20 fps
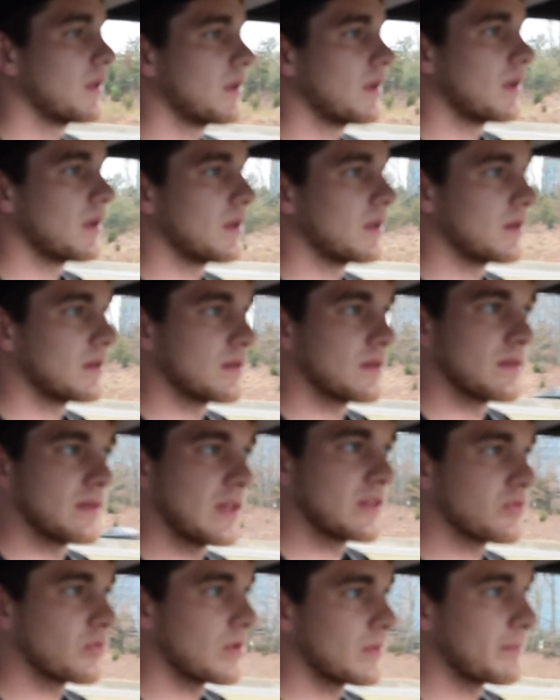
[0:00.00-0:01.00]
And
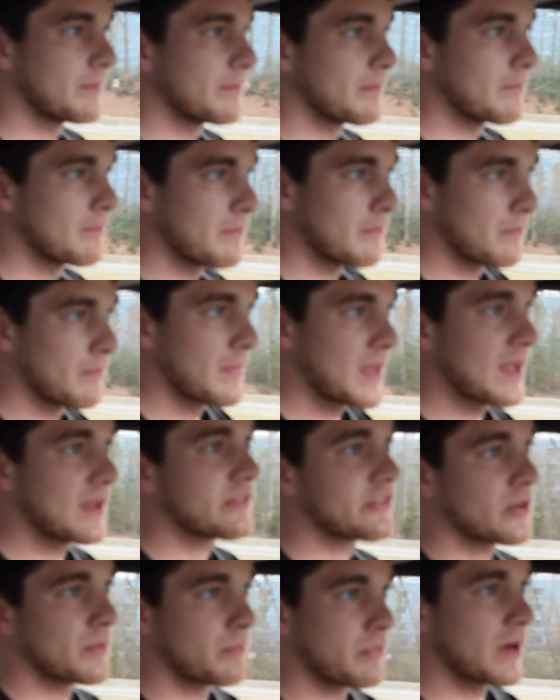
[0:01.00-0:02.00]
that's what
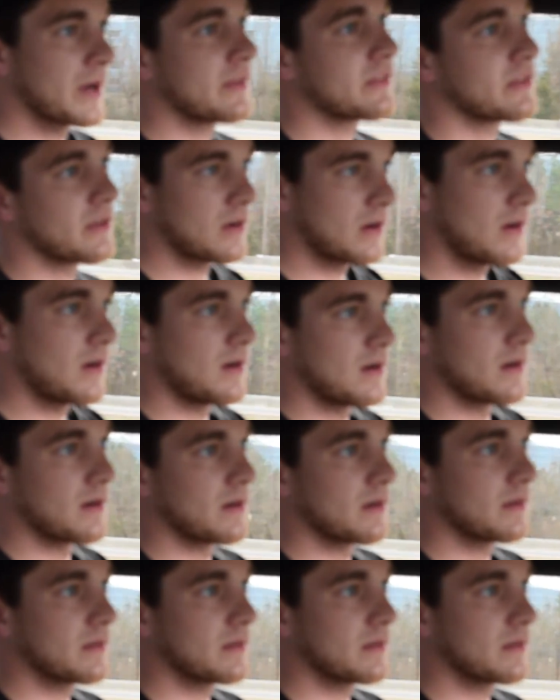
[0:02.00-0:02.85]
makes or breaks the car.